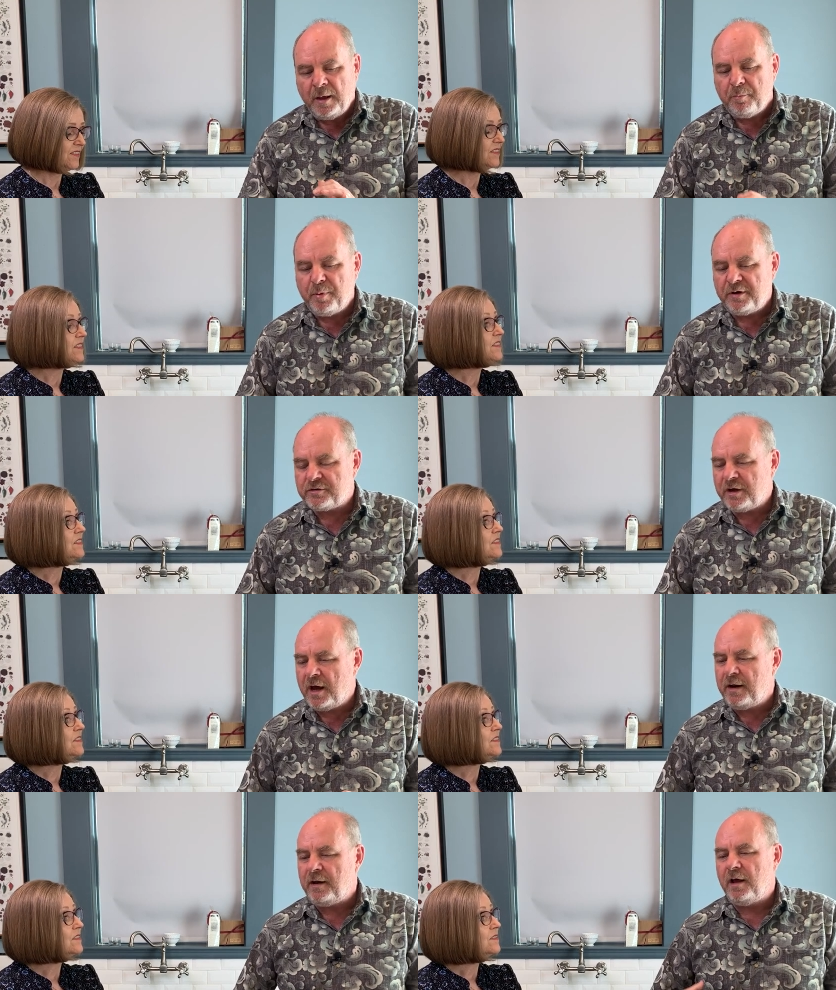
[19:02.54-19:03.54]
Speaker 1: it's
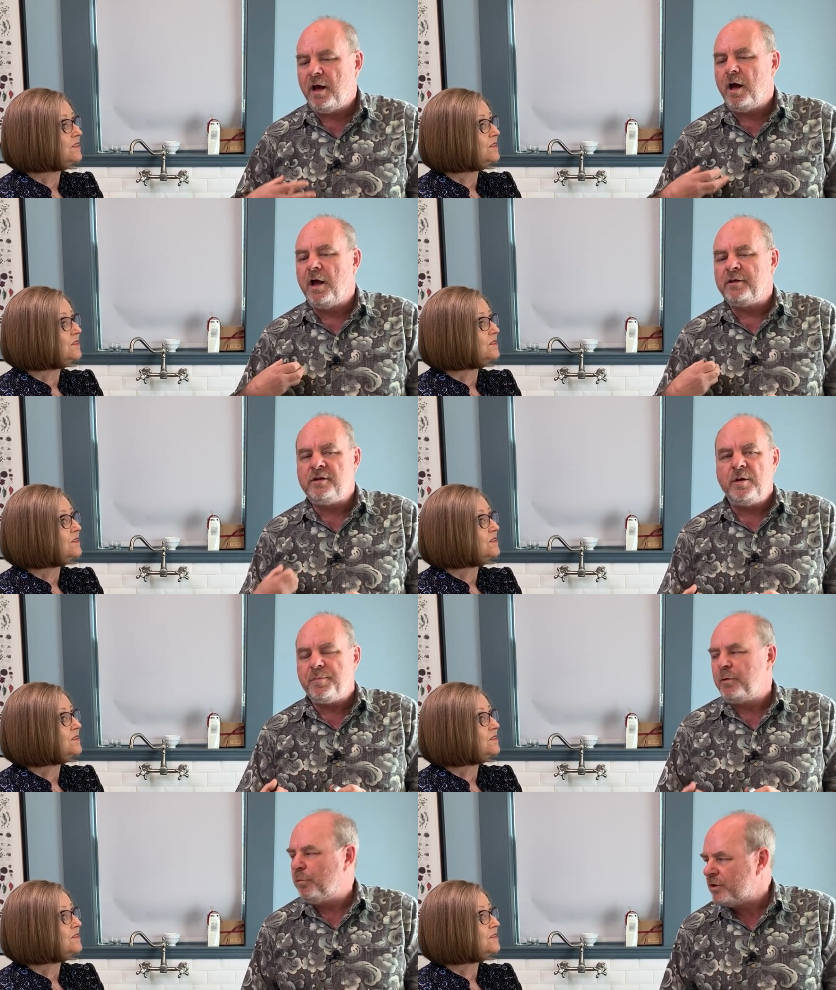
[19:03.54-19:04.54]
got a
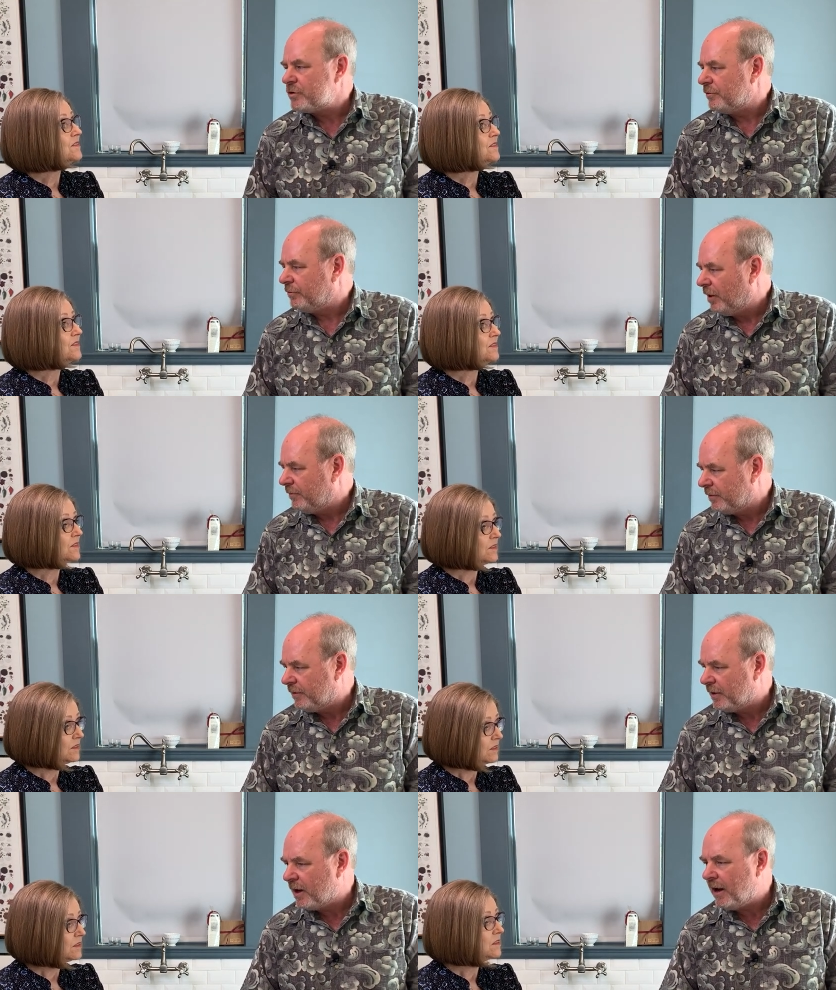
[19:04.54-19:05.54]
deeper, richer flavor
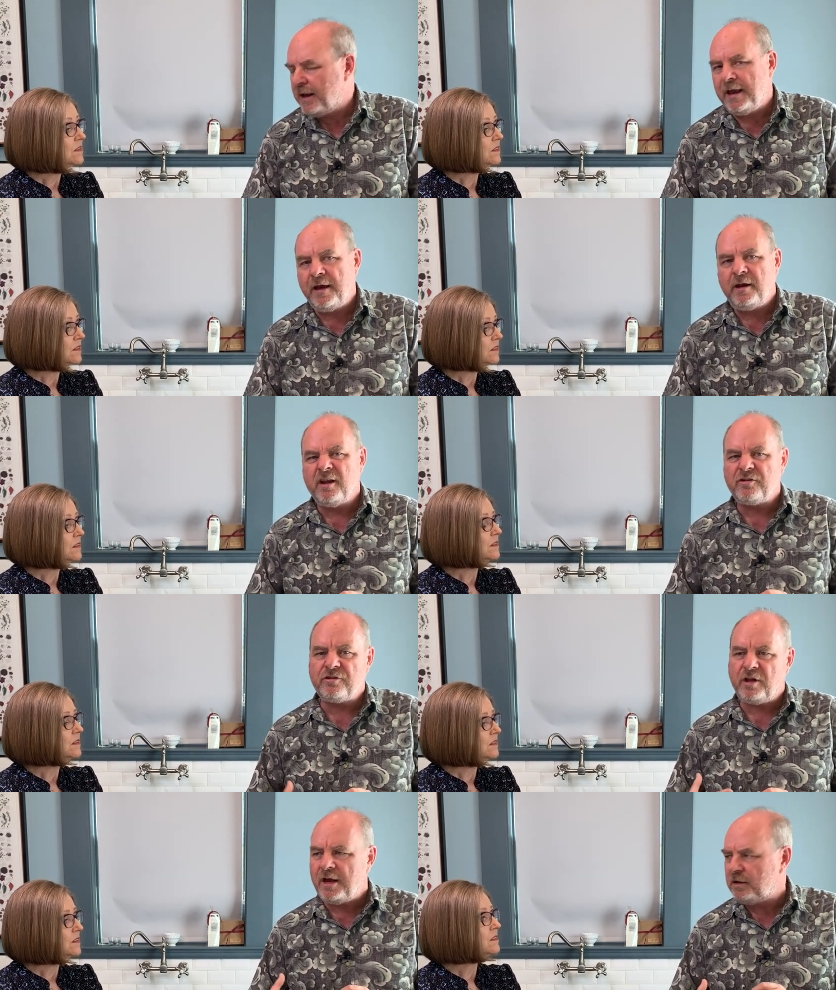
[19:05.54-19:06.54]
than cayenne and a
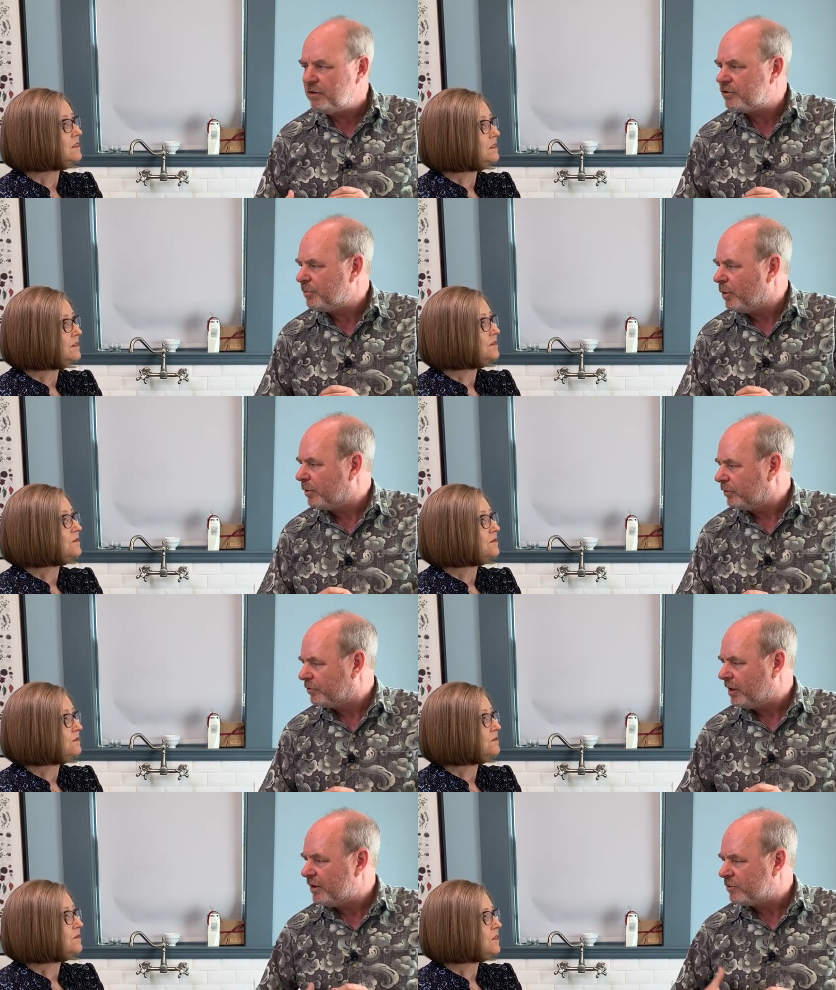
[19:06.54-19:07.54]
slightly smoke,
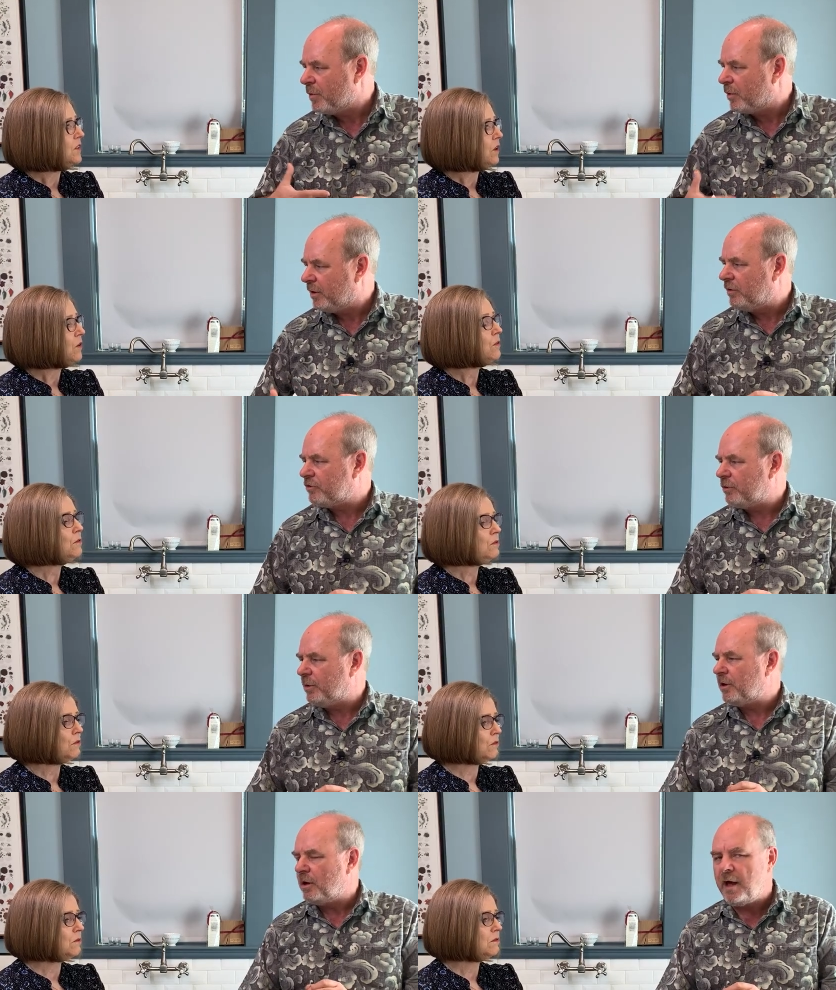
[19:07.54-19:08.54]
slight smokiness oh. to
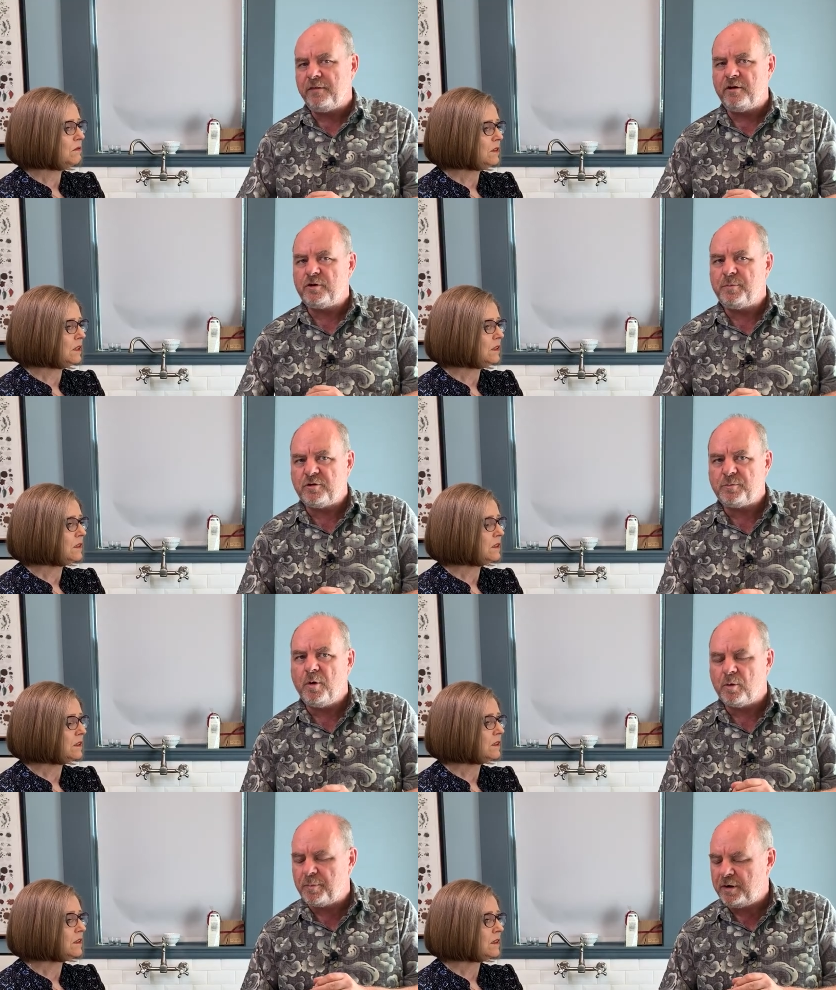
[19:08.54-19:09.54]
it. Oh. Not that it's been
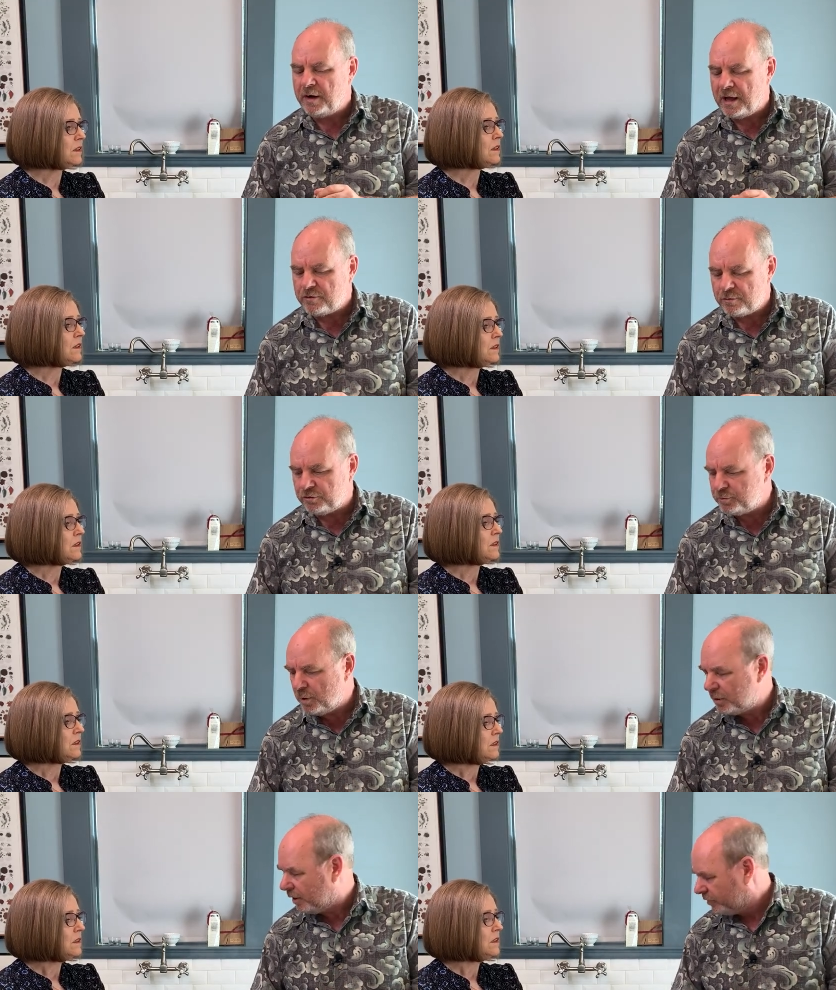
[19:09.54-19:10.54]
smoked, but a natural
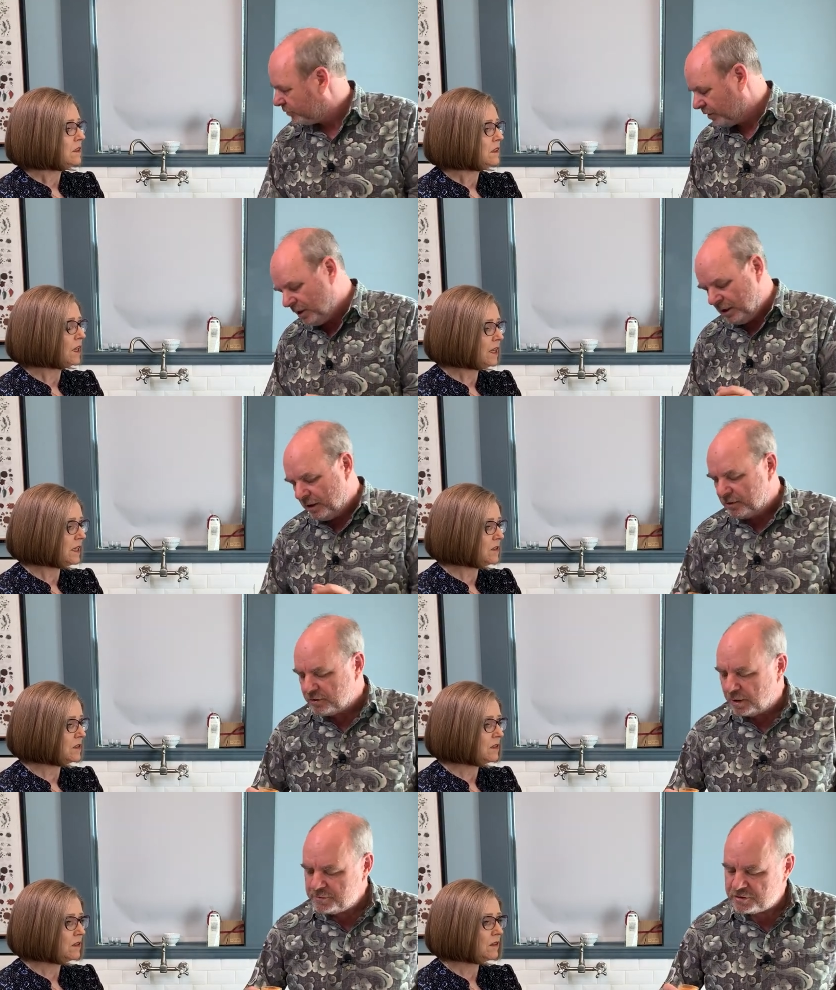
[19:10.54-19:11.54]
smokiness. Nice. So
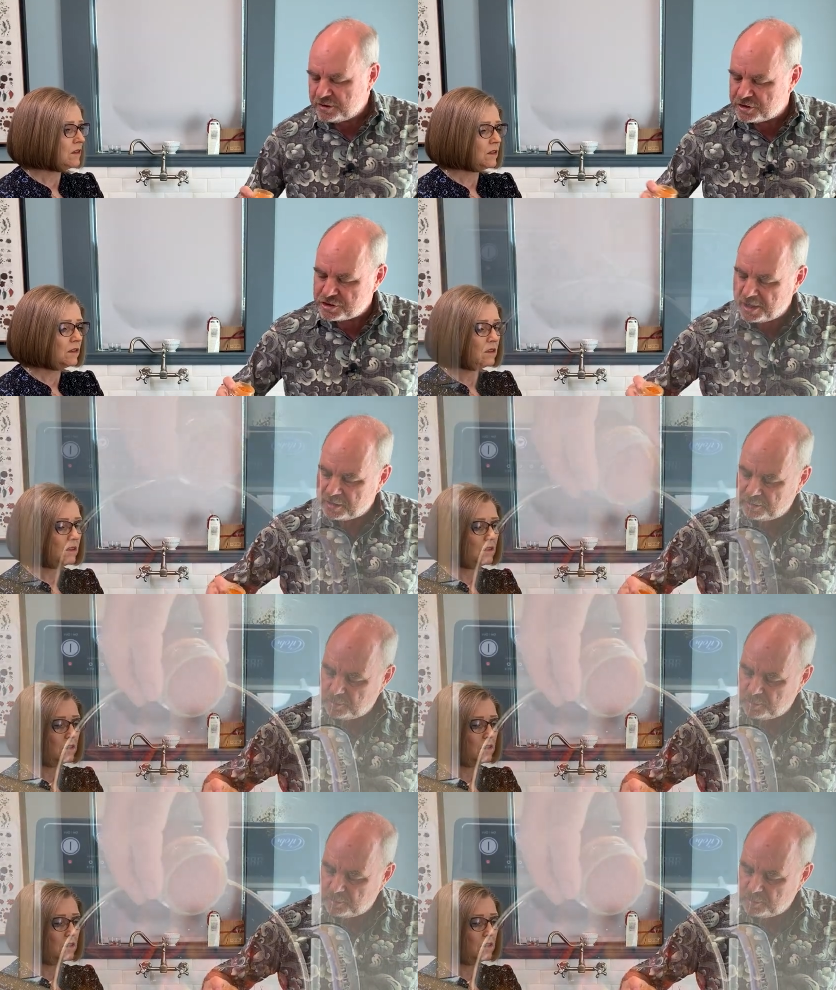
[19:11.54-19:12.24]
I'm just going to shake a little